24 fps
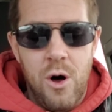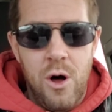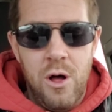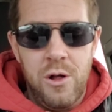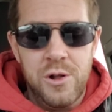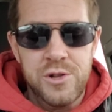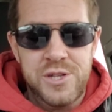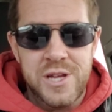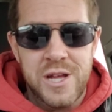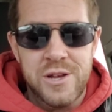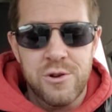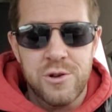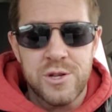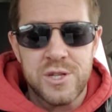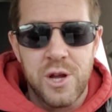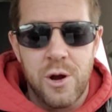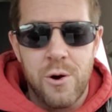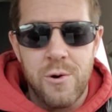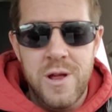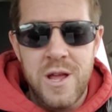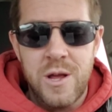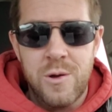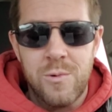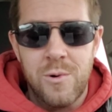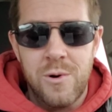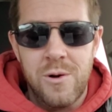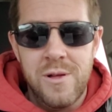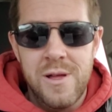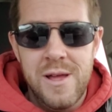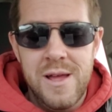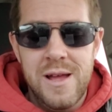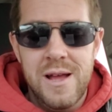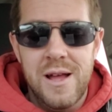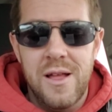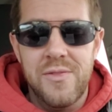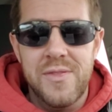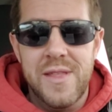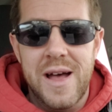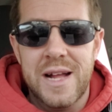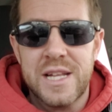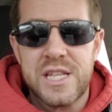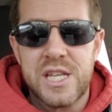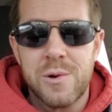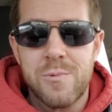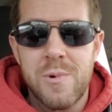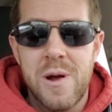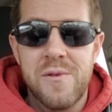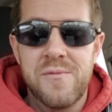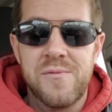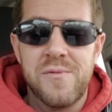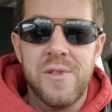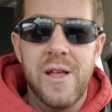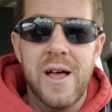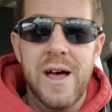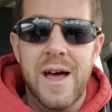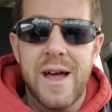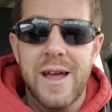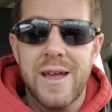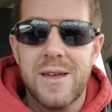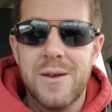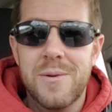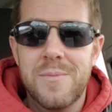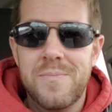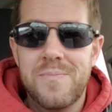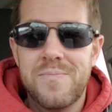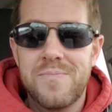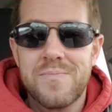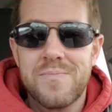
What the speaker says: all genders are equal, that's a red flag.